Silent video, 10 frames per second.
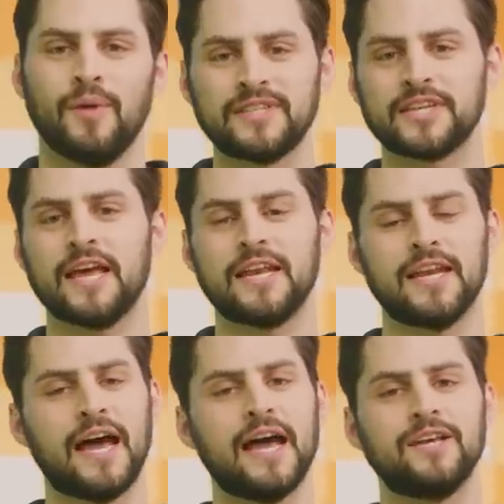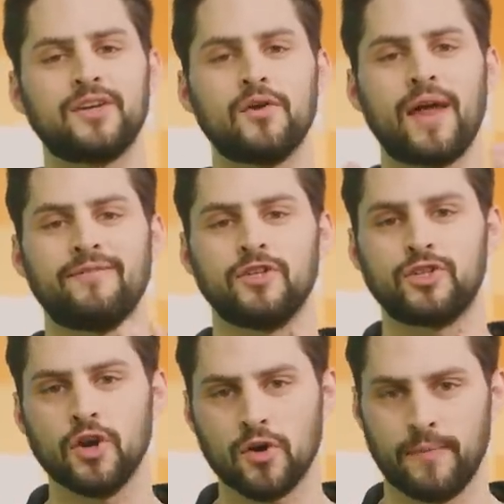Once again, I don't have a
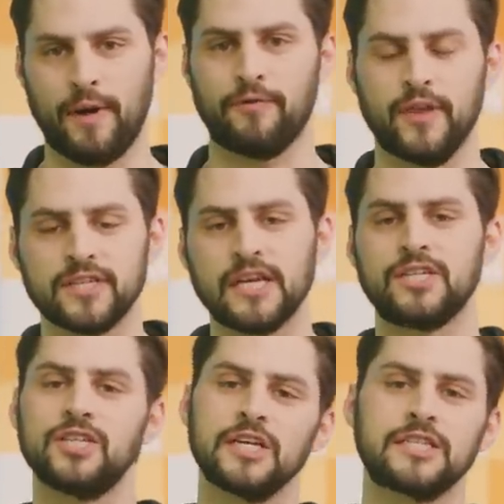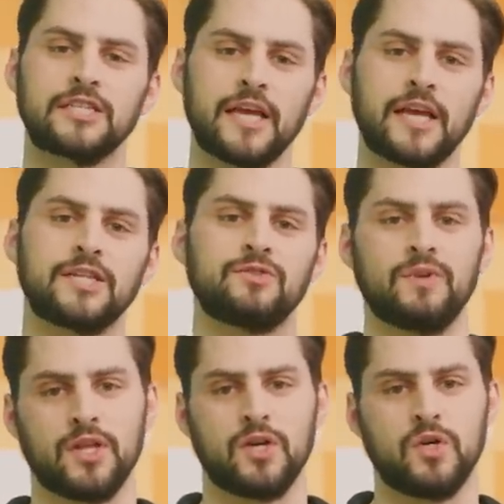joke about this, I just think it's
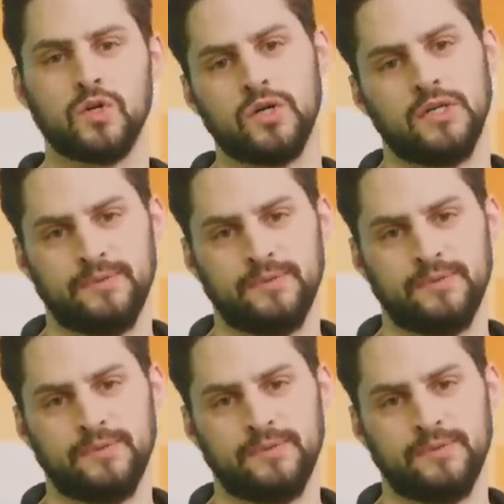really cool.